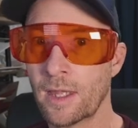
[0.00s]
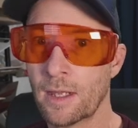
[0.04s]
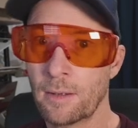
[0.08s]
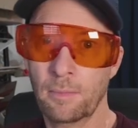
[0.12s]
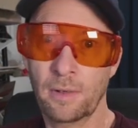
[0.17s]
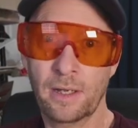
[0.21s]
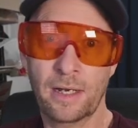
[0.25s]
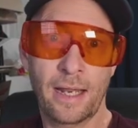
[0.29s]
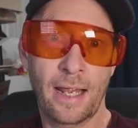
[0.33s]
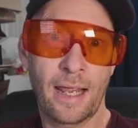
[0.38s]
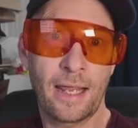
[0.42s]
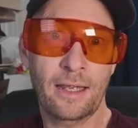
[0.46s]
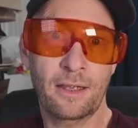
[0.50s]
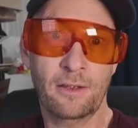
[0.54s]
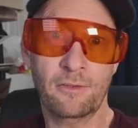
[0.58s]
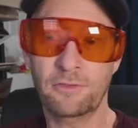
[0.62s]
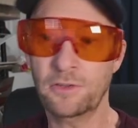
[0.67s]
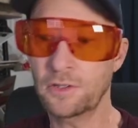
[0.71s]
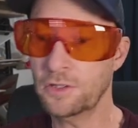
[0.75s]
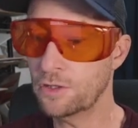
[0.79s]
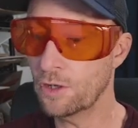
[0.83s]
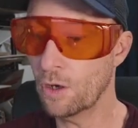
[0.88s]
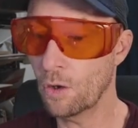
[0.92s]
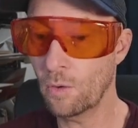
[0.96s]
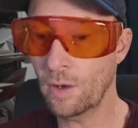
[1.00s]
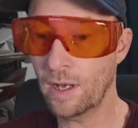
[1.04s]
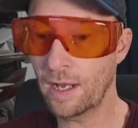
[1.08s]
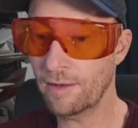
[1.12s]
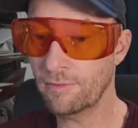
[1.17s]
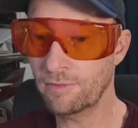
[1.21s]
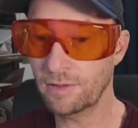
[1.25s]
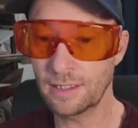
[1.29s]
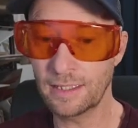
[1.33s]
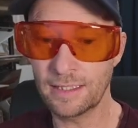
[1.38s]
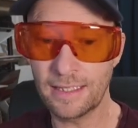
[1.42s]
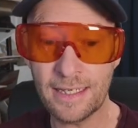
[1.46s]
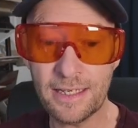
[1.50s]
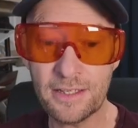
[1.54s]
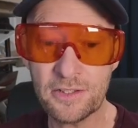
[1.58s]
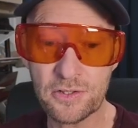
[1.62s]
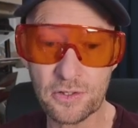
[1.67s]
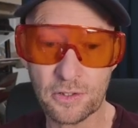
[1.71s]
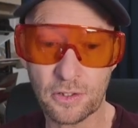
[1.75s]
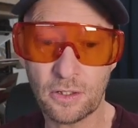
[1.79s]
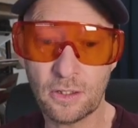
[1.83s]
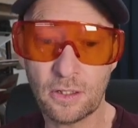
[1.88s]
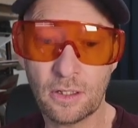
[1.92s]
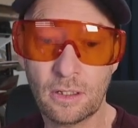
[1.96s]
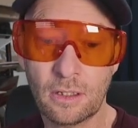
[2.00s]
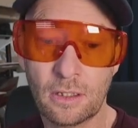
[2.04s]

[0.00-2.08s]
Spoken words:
But hey, if you don't have a laser